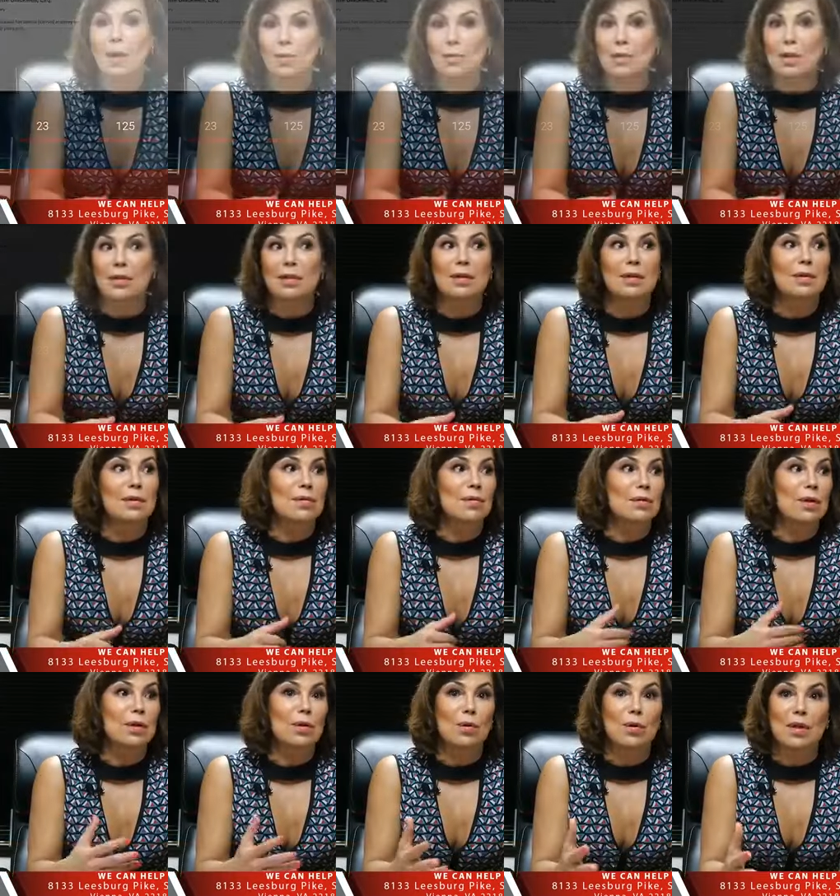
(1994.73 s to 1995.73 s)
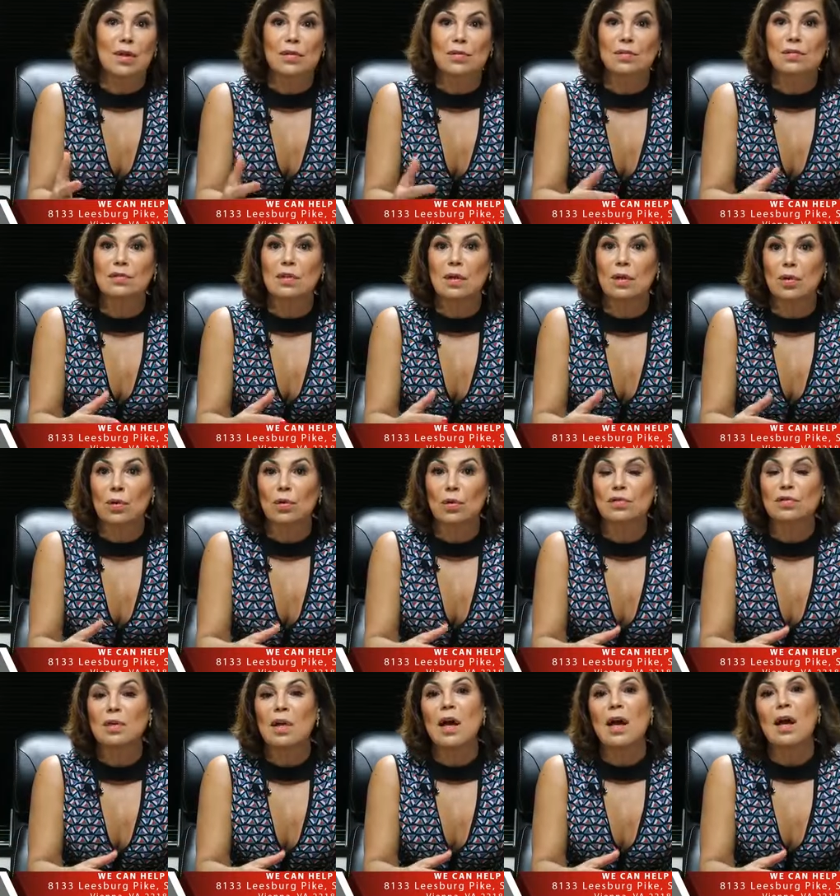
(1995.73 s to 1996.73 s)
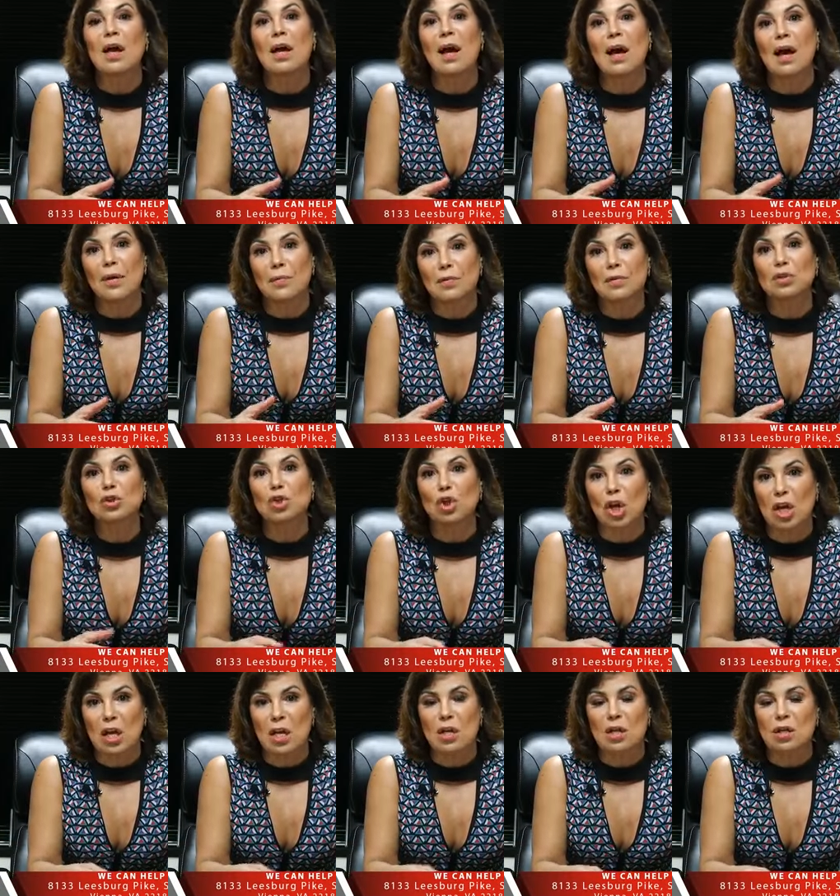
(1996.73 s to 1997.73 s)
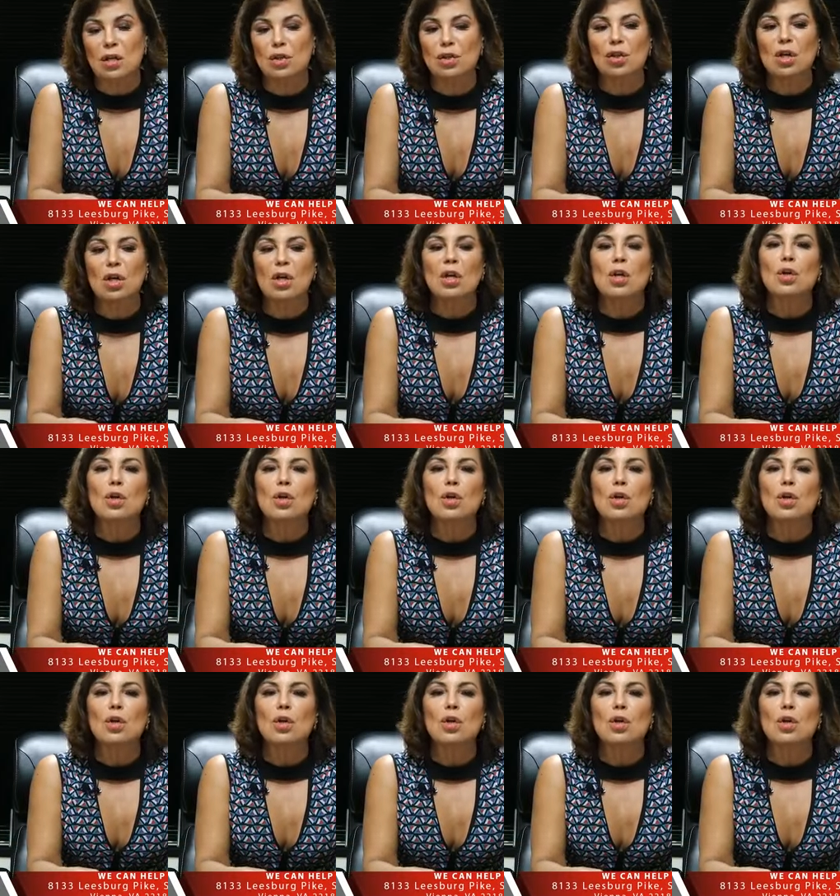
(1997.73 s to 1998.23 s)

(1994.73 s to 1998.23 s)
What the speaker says: that the regulations and laws have changed.